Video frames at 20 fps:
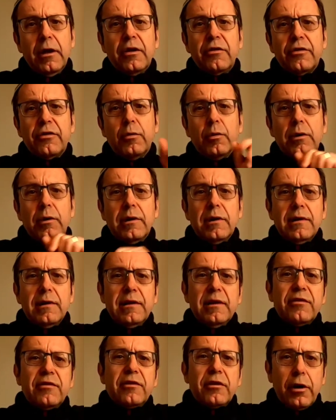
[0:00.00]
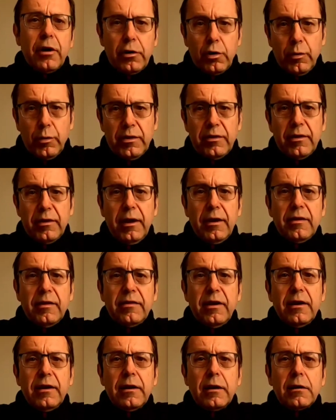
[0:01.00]
So let's cut to it and
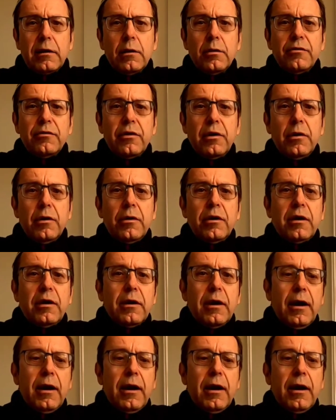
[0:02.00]
take a closer look